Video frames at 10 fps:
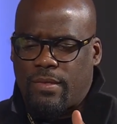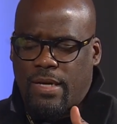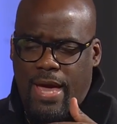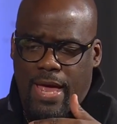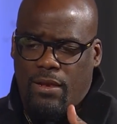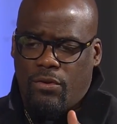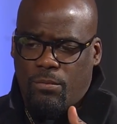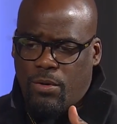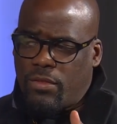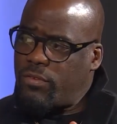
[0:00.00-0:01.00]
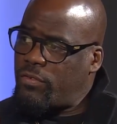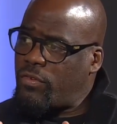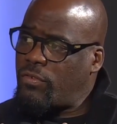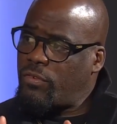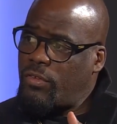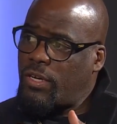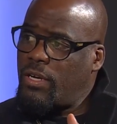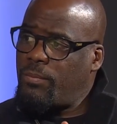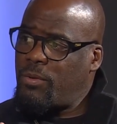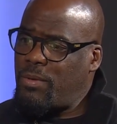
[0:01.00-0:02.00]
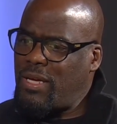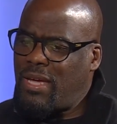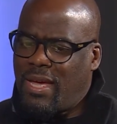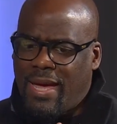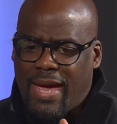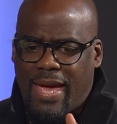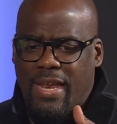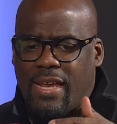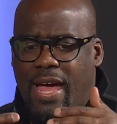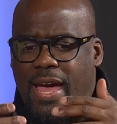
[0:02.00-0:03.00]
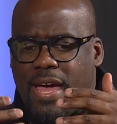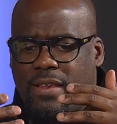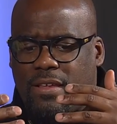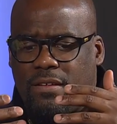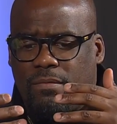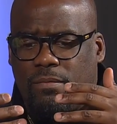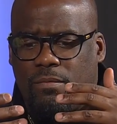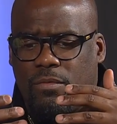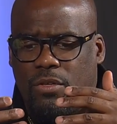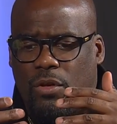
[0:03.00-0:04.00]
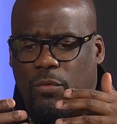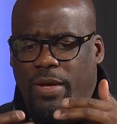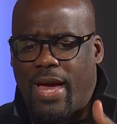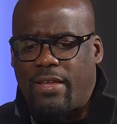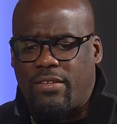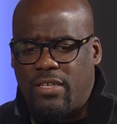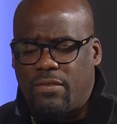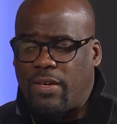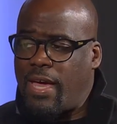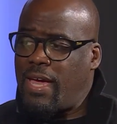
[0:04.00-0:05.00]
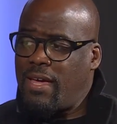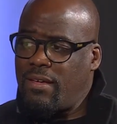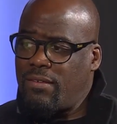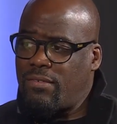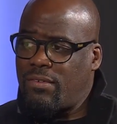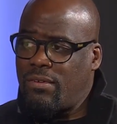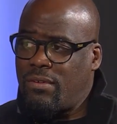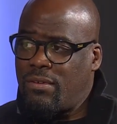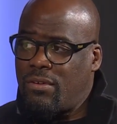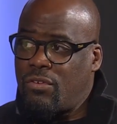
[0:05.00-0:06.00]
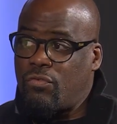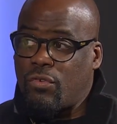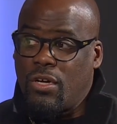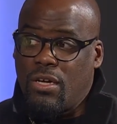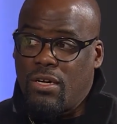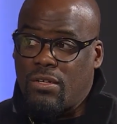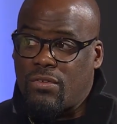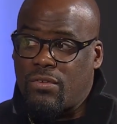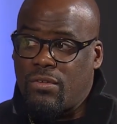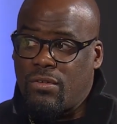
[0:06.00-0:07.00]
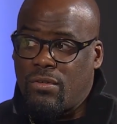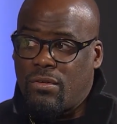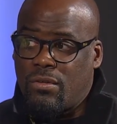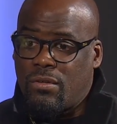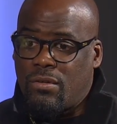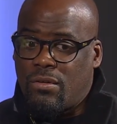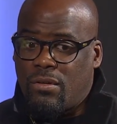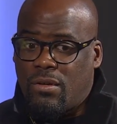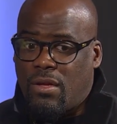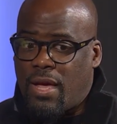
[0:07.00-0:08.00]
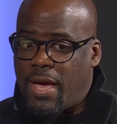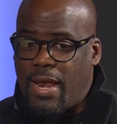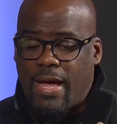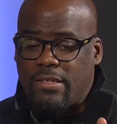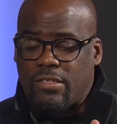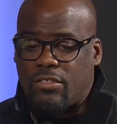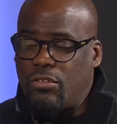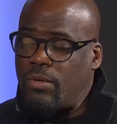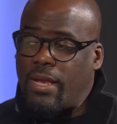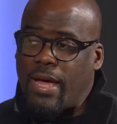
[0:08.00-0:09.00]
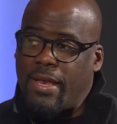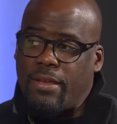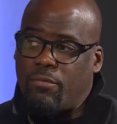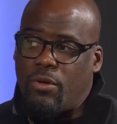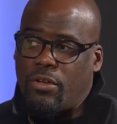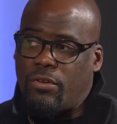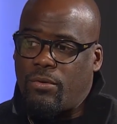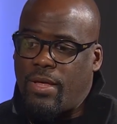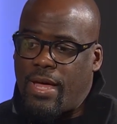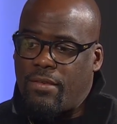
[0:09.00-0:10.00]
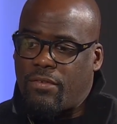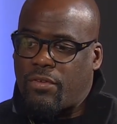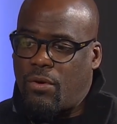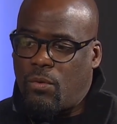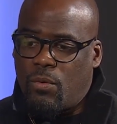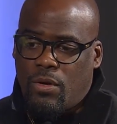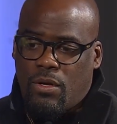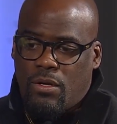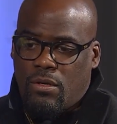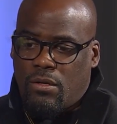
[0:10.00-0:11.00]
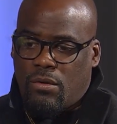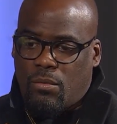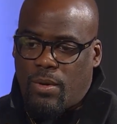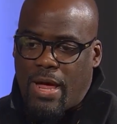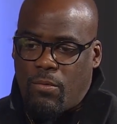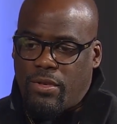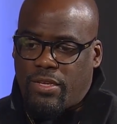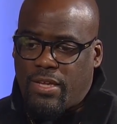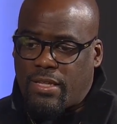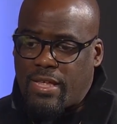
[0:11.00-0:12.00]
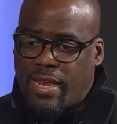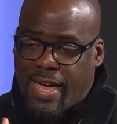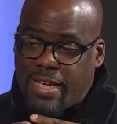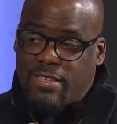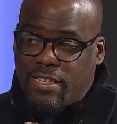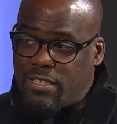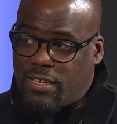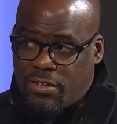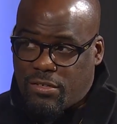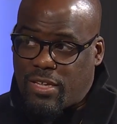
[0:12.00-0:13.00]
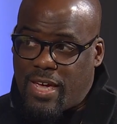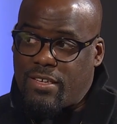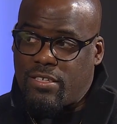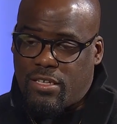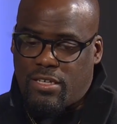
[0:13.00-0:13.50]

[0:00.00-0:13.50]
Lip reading: I had little brothers and sisters looking up to me, and then I had the reality of gangs, drugs, and I just knew that I didn't want to do that. And so when I went to take that ACT, I took the ACT.